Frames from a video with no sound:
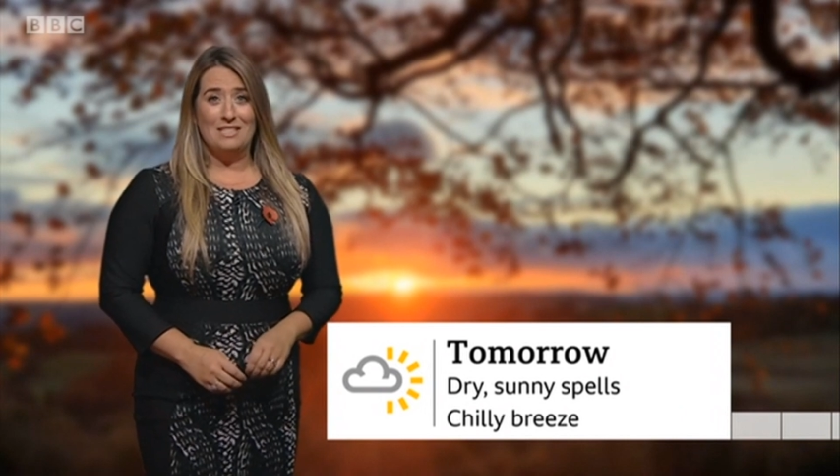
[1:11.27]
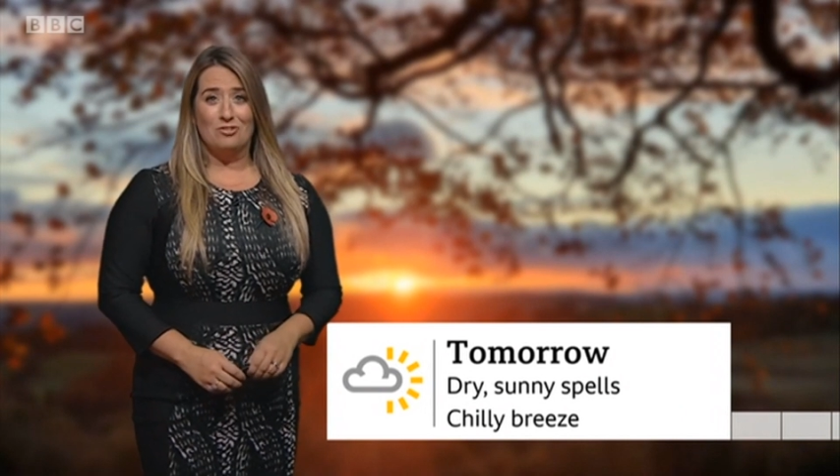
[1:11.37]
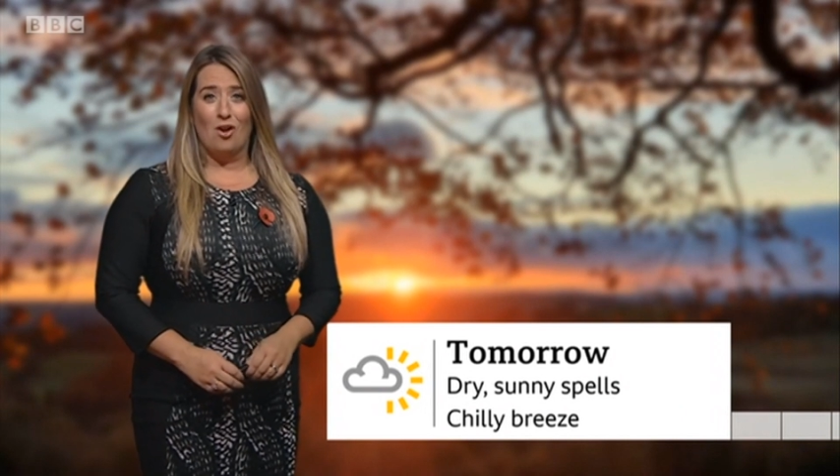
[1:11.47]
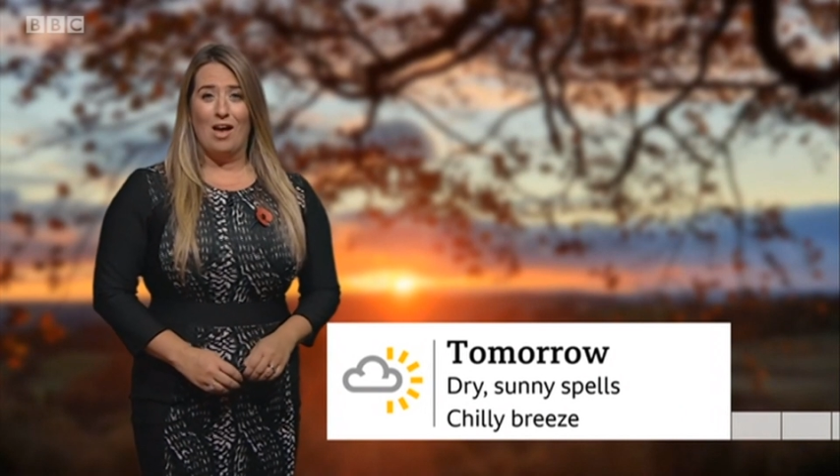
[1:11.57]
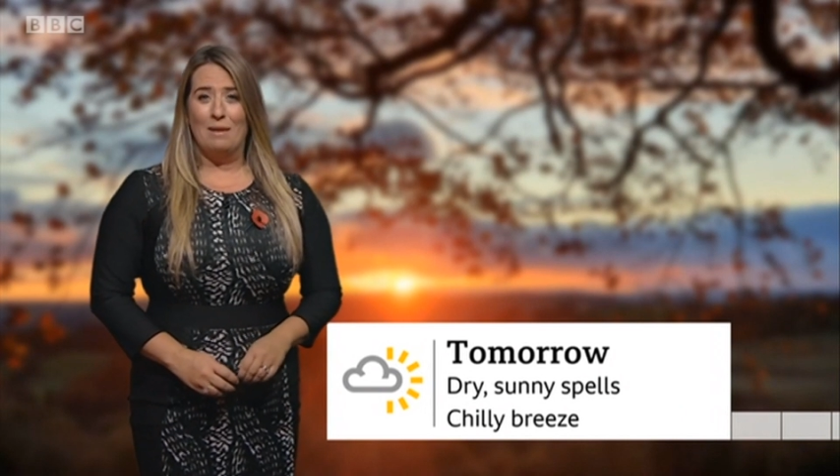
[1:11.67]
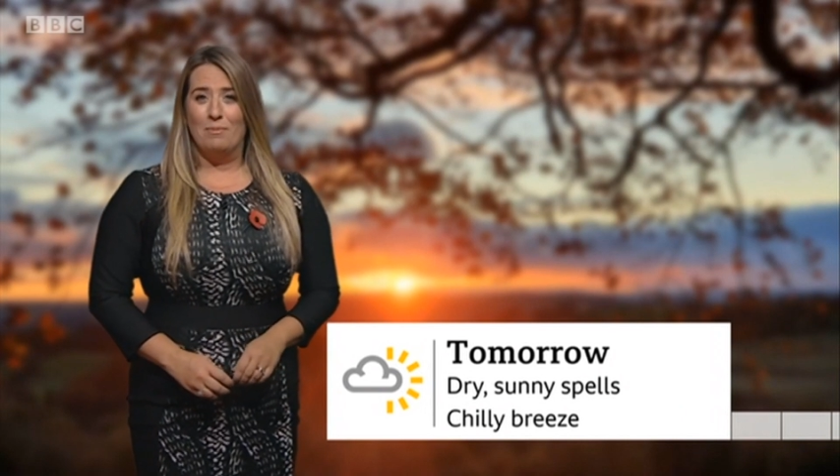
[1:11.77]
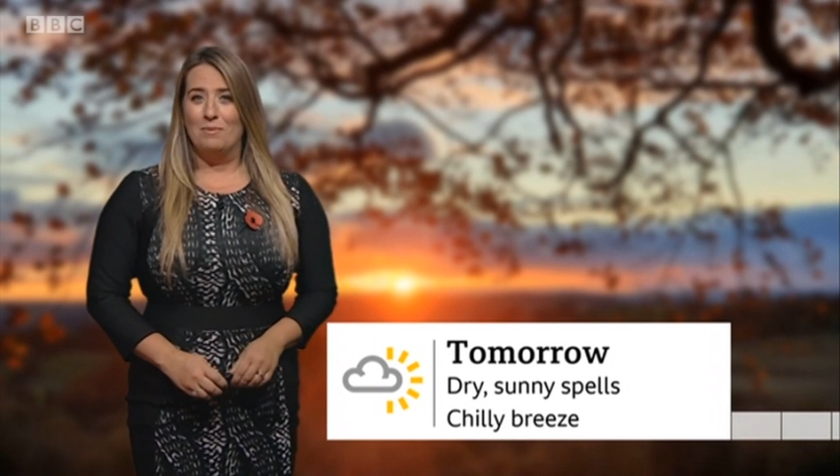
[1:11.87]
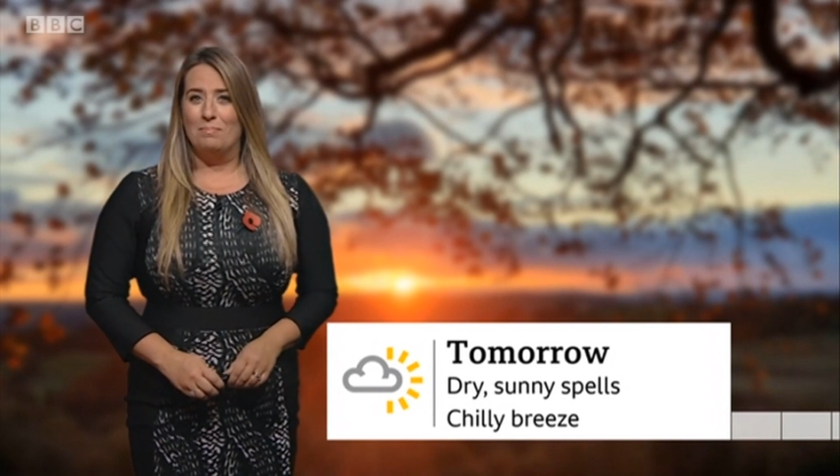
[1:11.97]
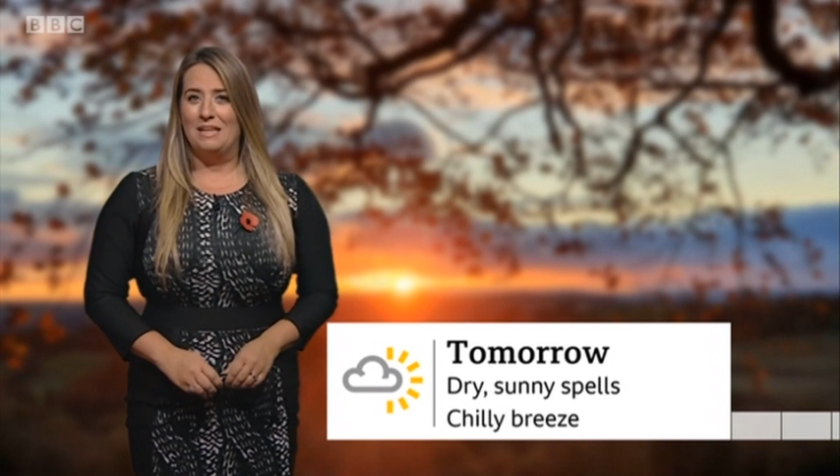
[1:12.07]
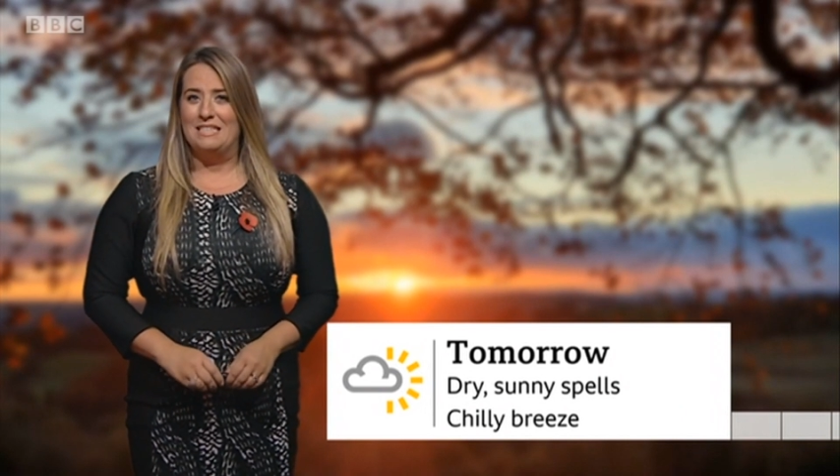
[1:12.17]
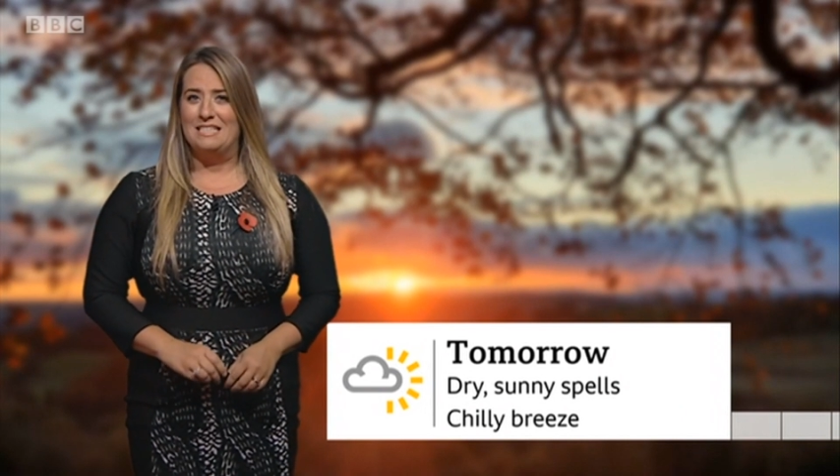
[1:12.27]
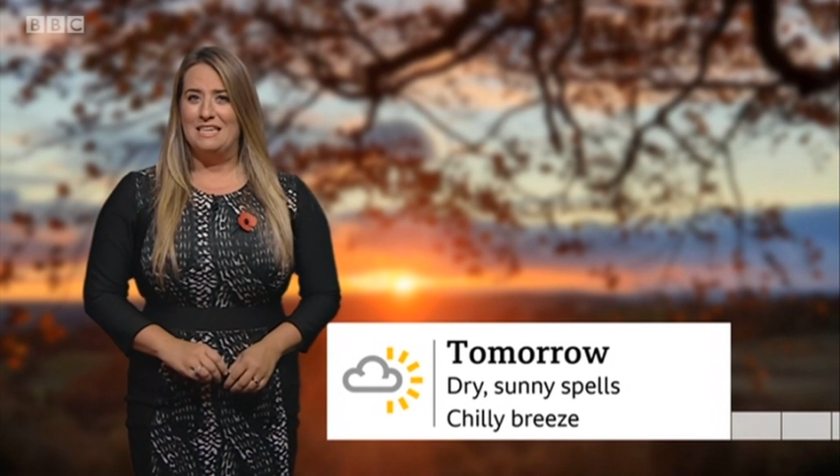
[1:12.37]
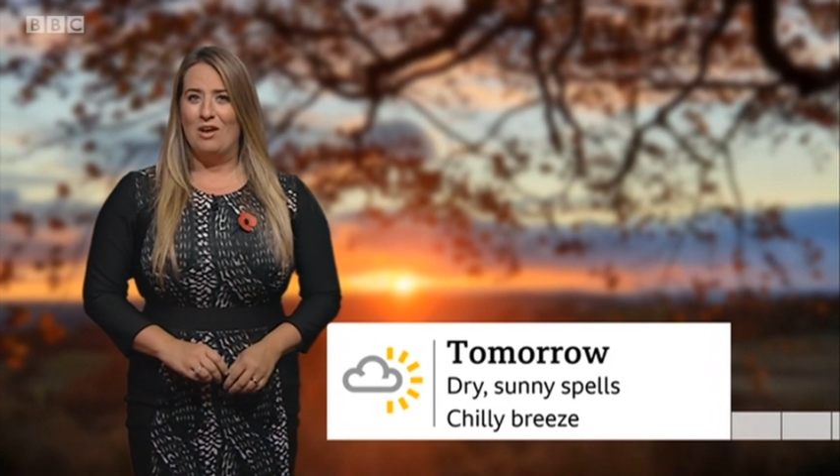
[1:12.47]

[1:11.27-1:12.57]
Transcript: dry, but with plenty